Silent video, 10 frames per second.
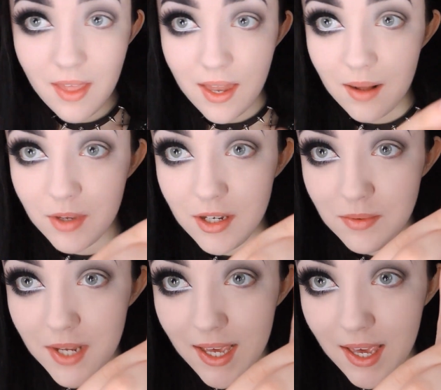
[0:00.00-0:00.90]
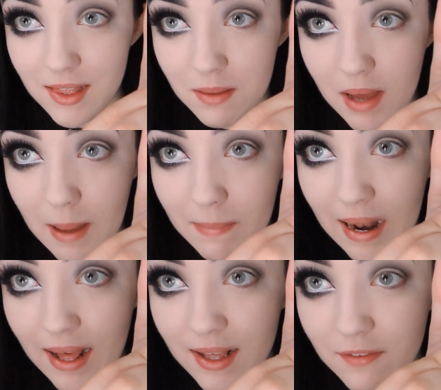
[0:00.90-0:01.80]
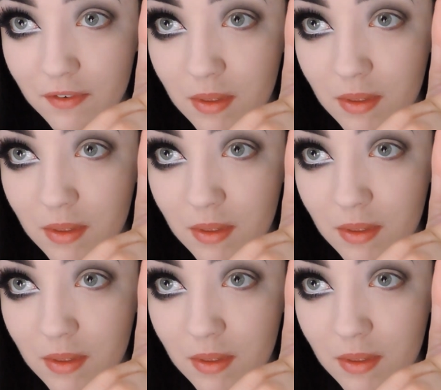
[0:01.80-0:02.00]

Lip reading: And then I'm going to be taking the matte black